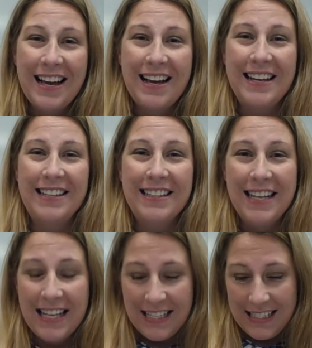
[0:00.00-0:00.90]
Hi,
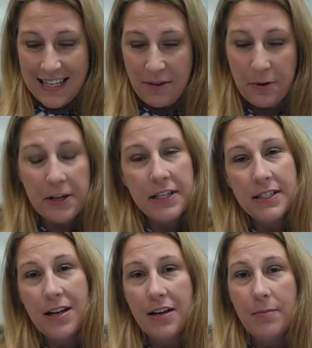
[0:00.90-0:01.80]
today we're going
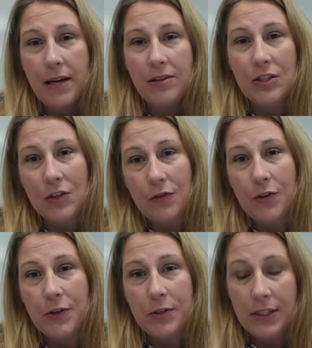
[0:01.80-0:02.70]
to talk about
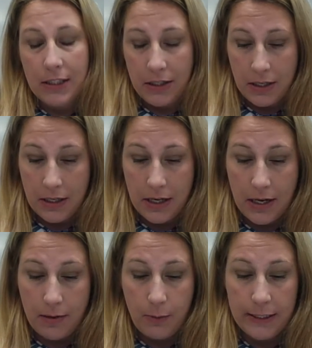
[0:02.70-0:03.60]
Jennifer's
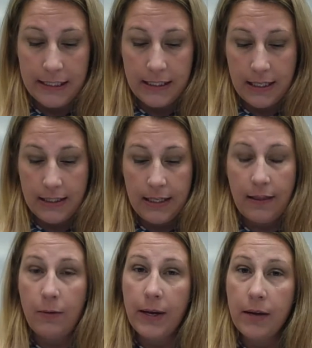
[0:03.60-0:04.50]
recent testing
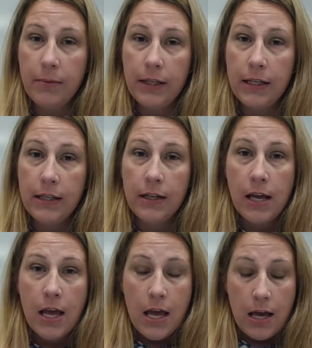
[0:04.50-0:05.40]
that we completed.
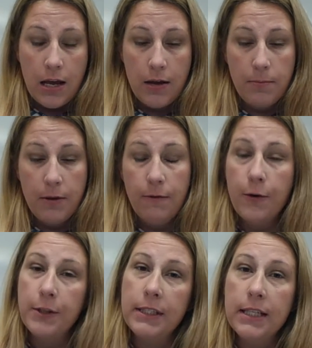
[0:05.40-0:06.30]
The
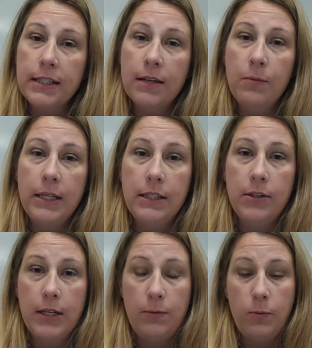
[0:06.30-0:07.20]
first test that we
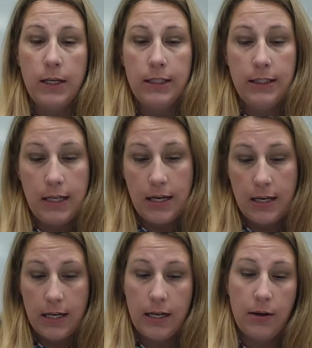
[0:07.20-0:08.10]
did was
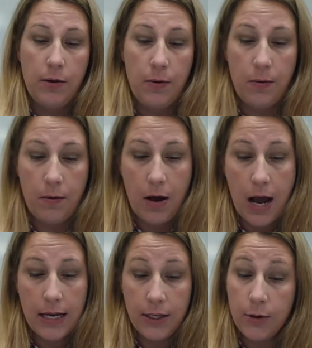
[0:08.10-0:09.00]
a
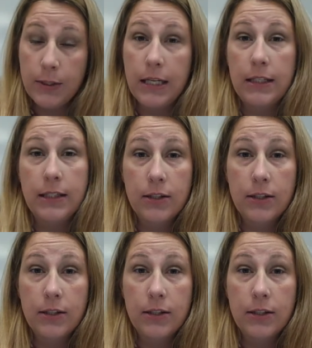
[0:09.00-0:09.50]
IQ test.